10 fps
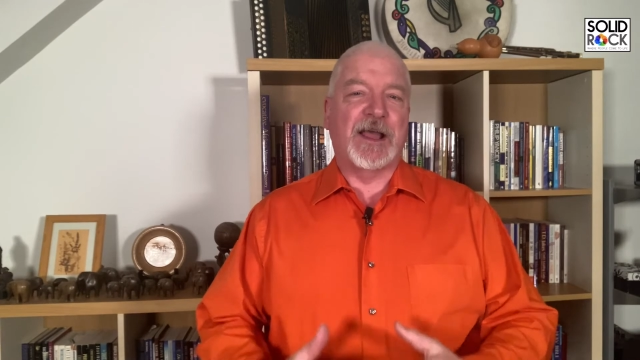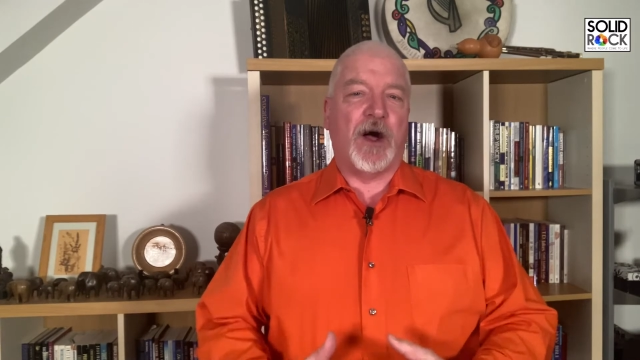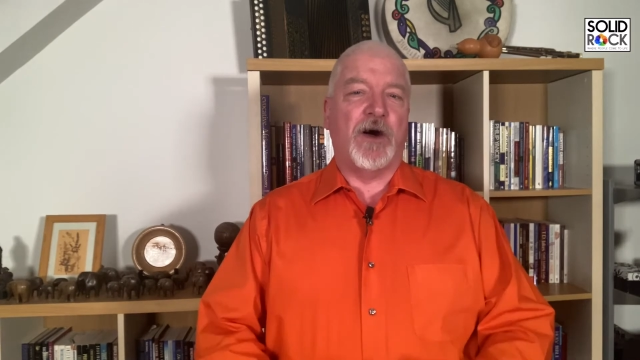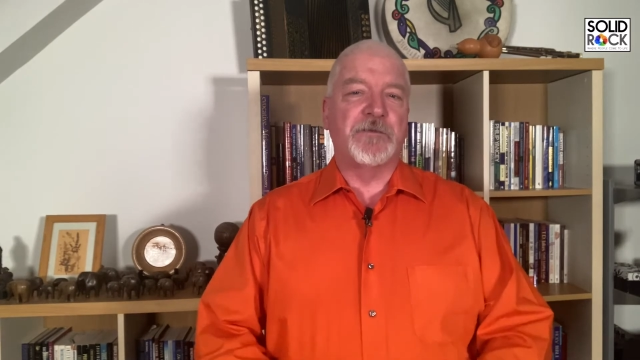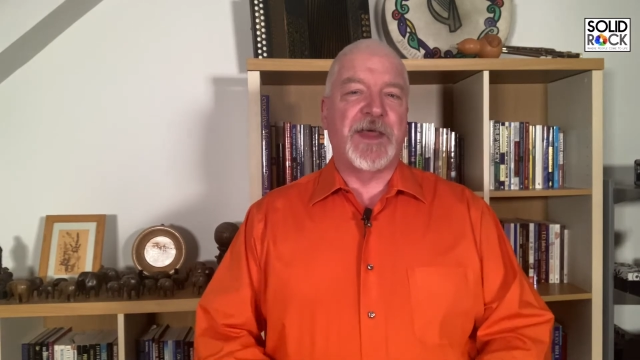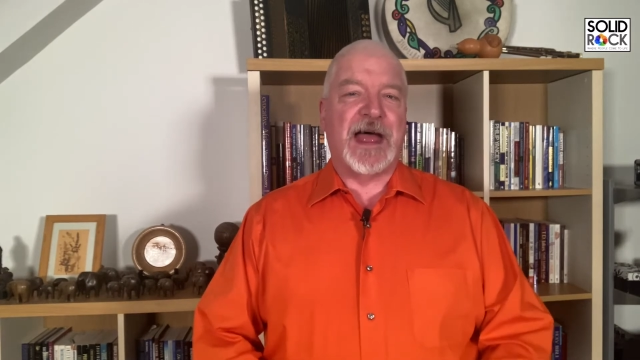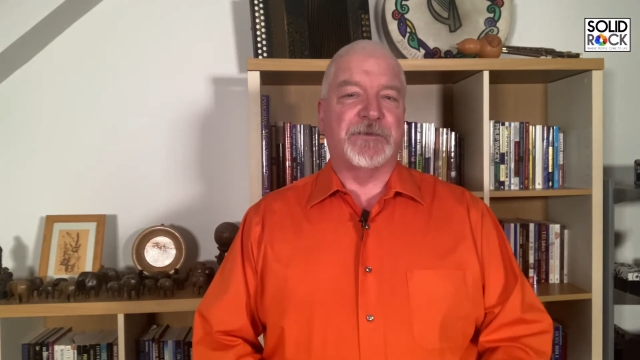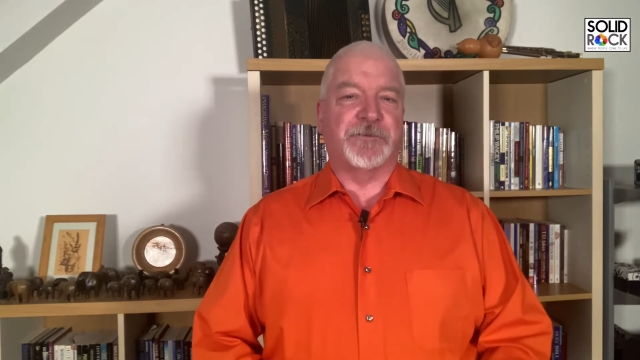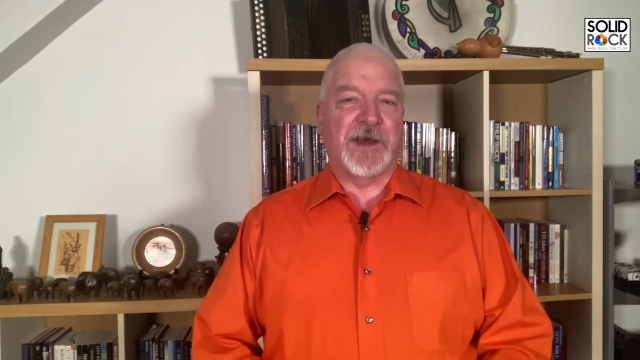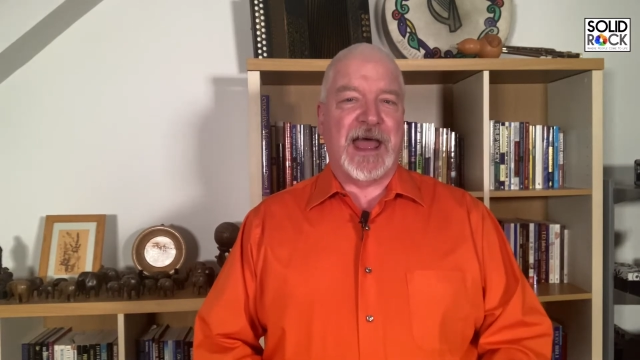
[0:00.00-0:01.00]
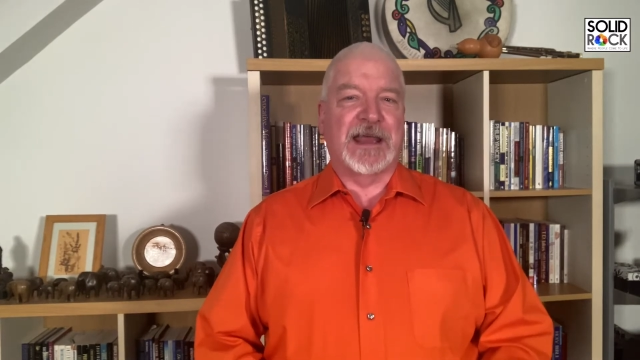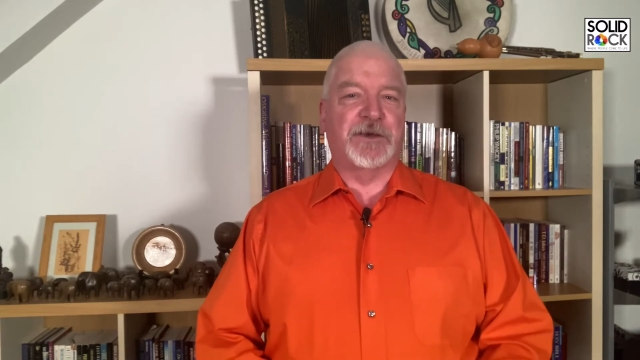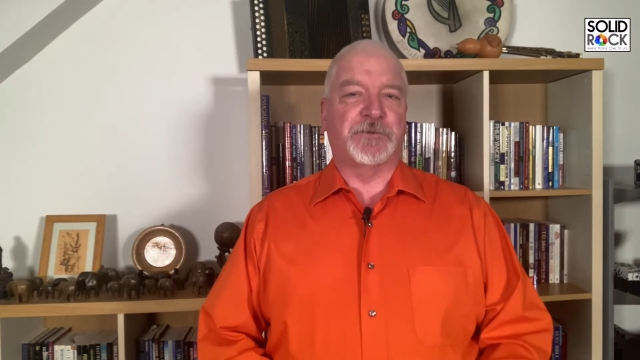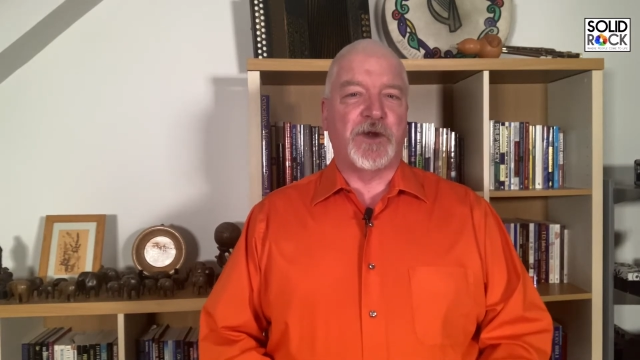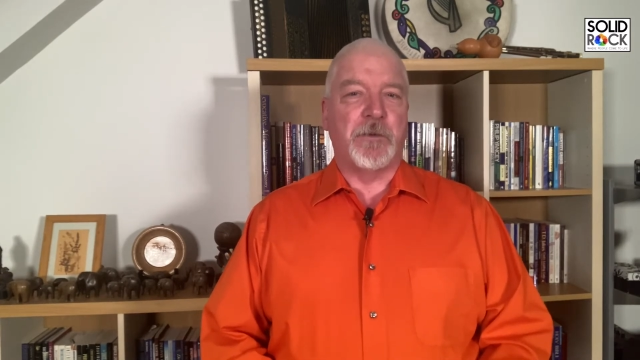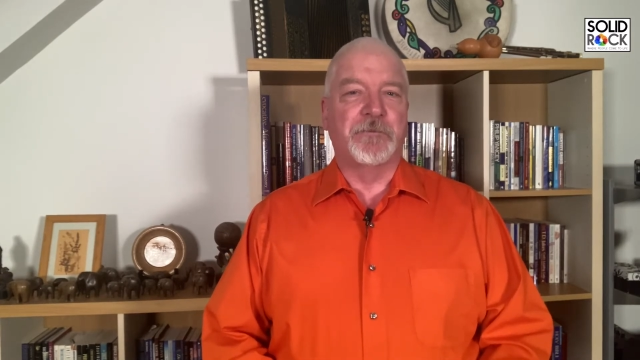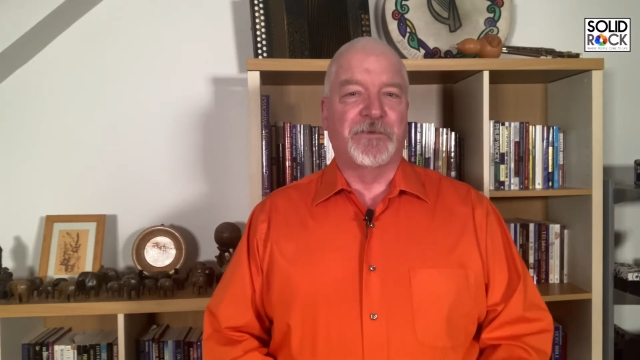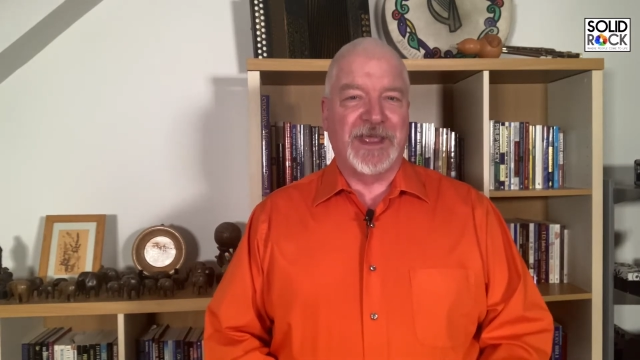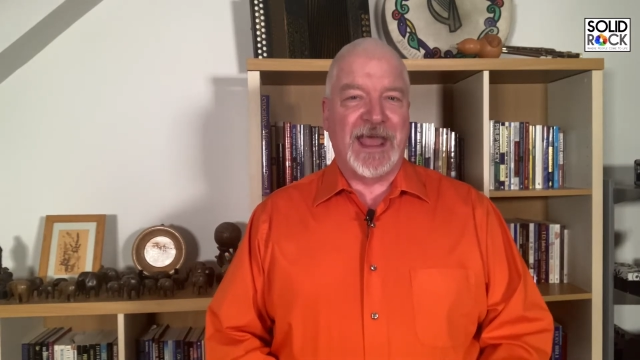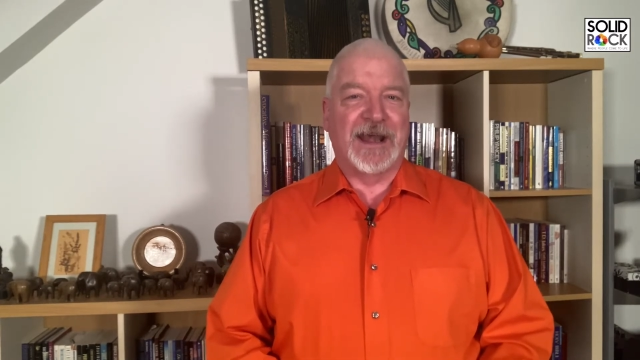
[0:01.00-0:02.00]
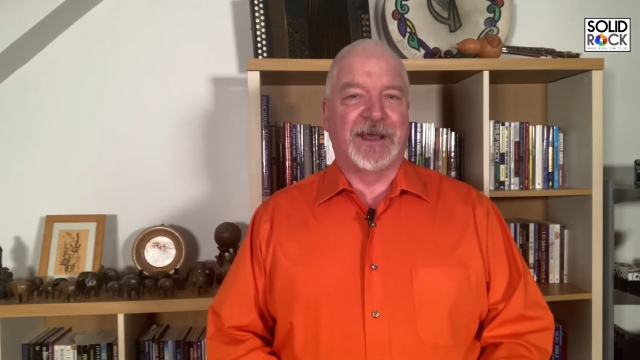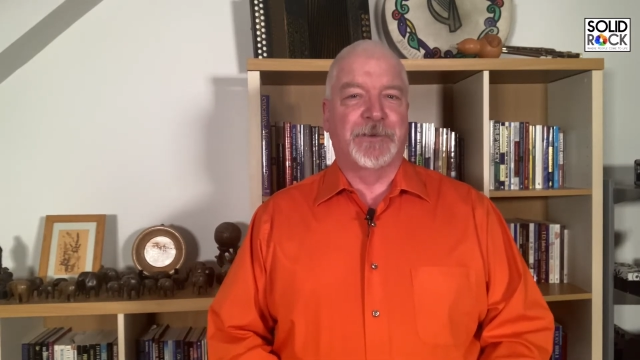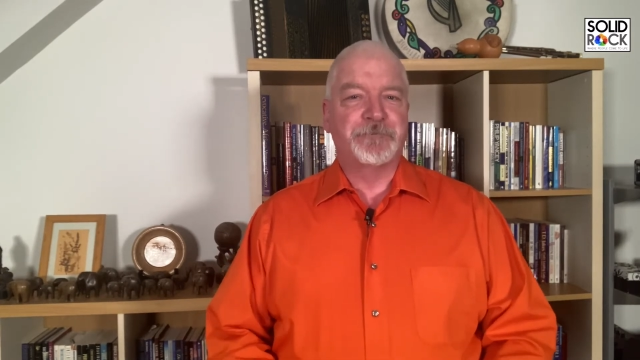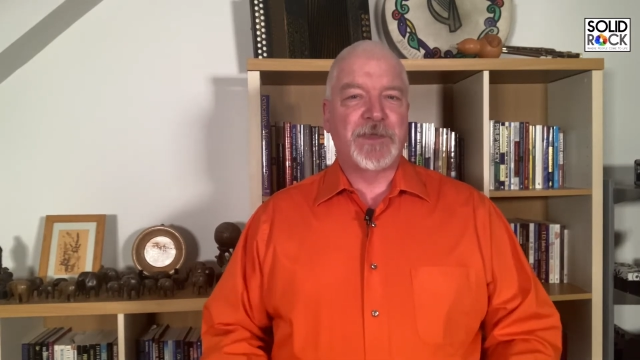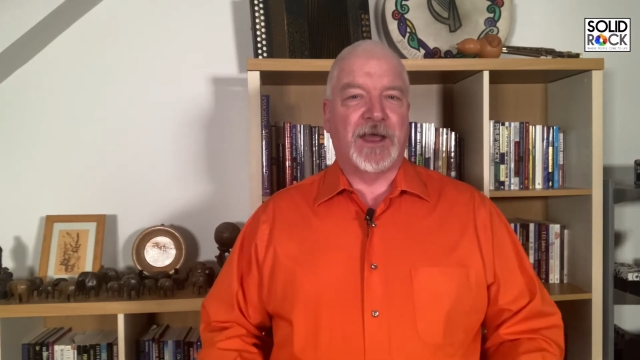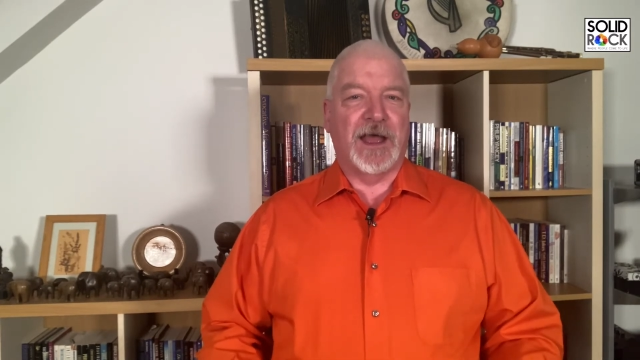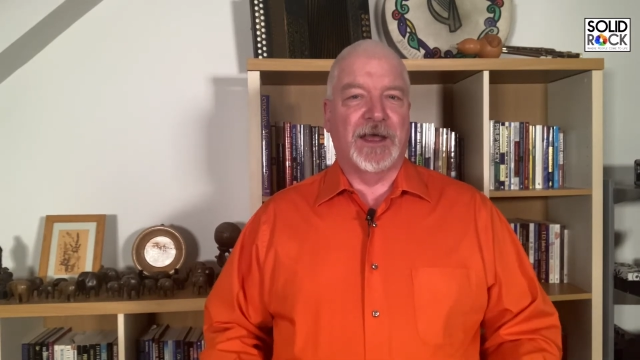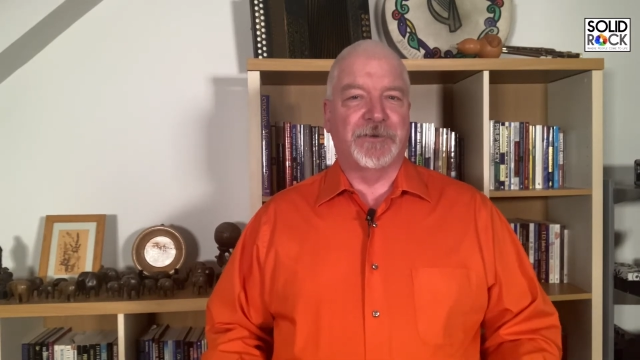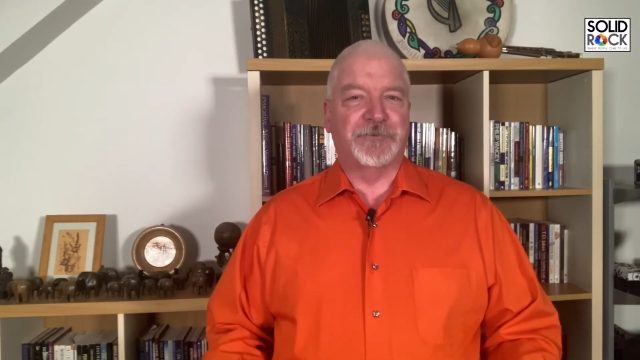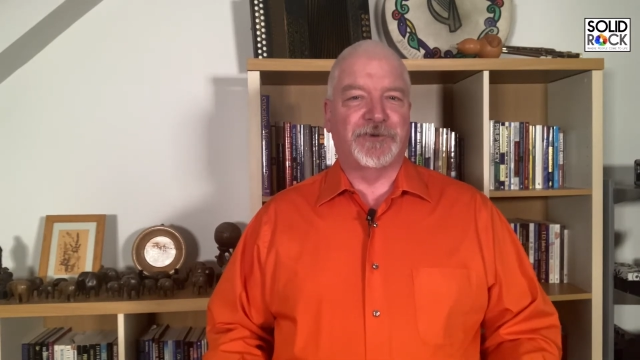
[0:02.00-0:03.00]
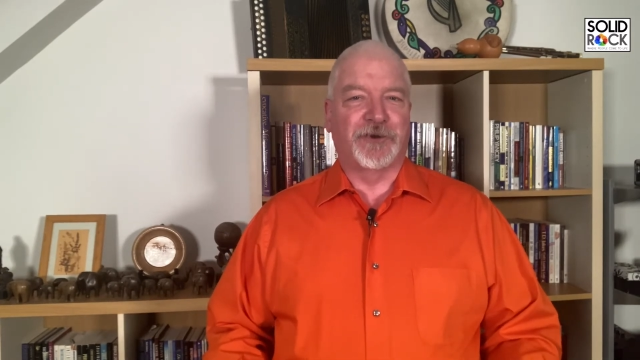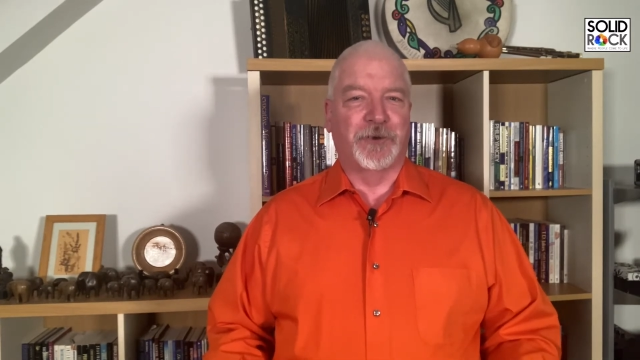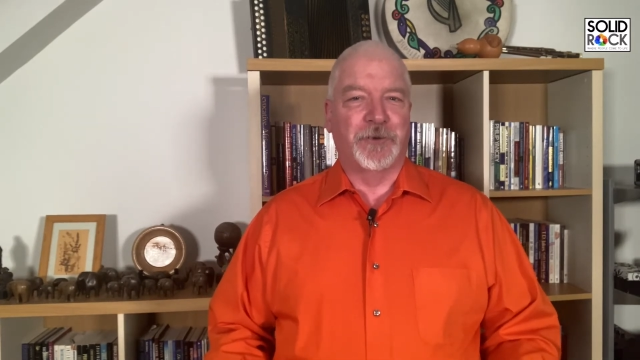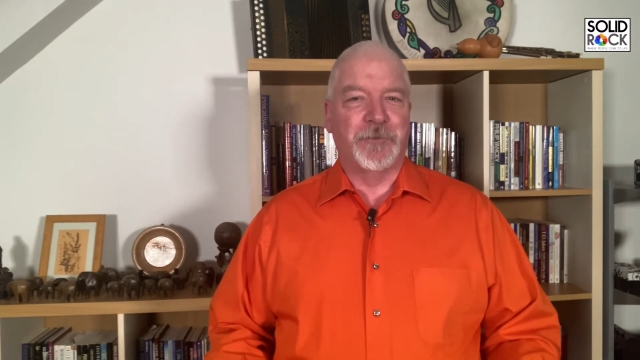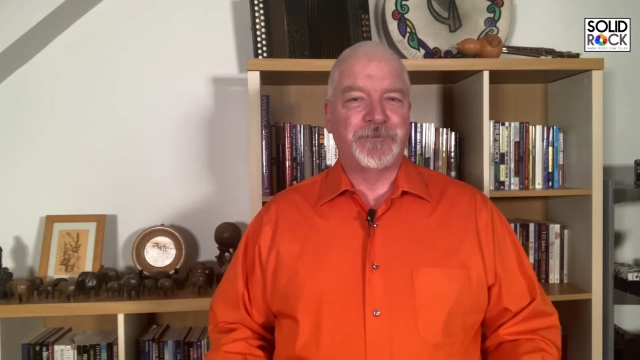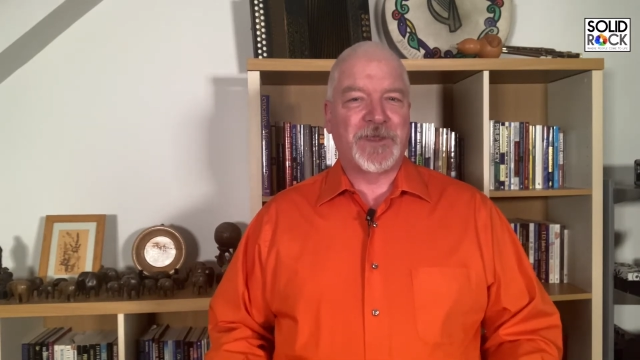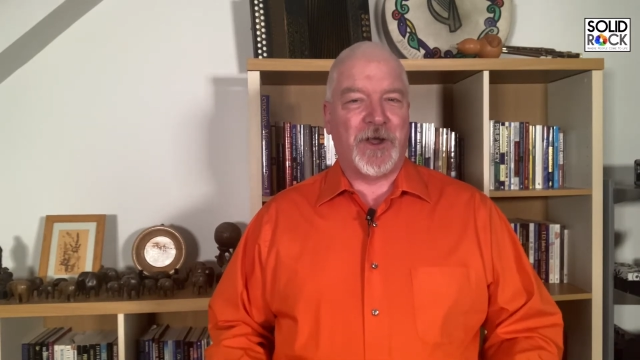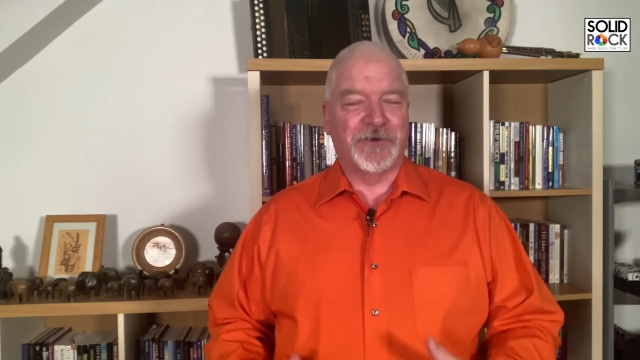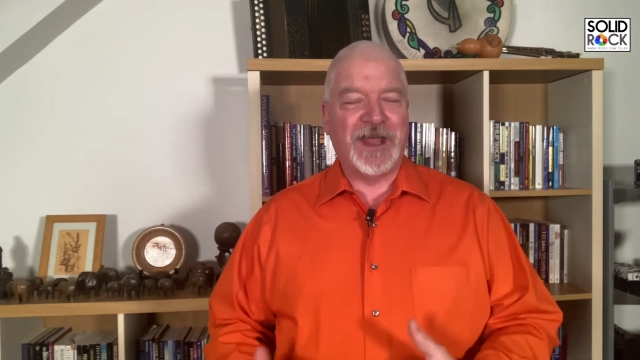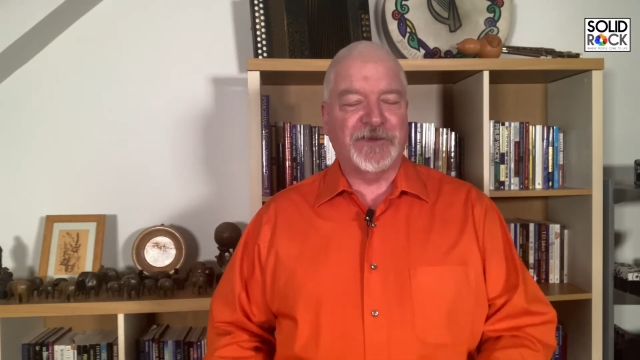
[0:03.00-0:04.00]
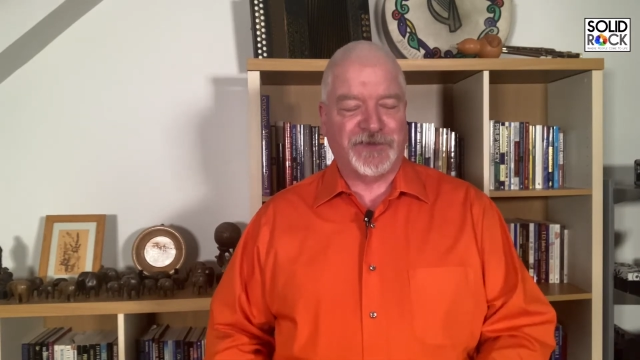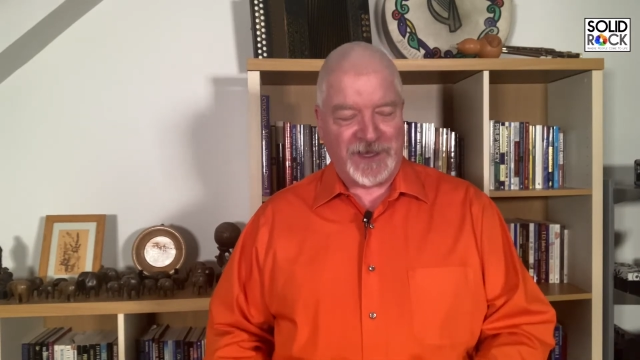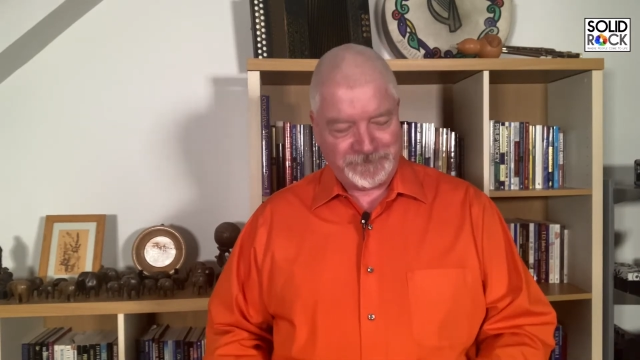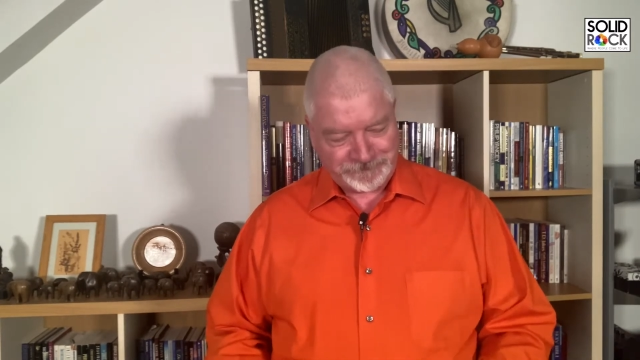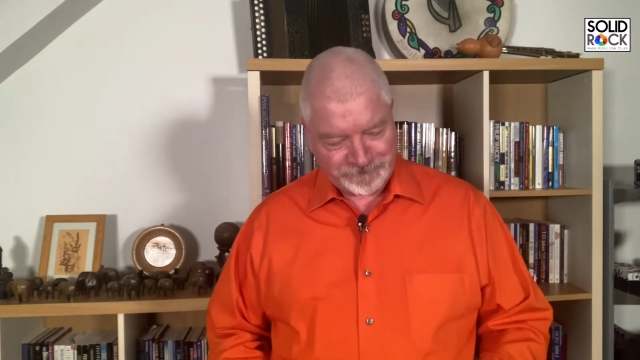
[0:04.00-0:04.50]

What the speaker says: of that flight from Vienna to Odessa,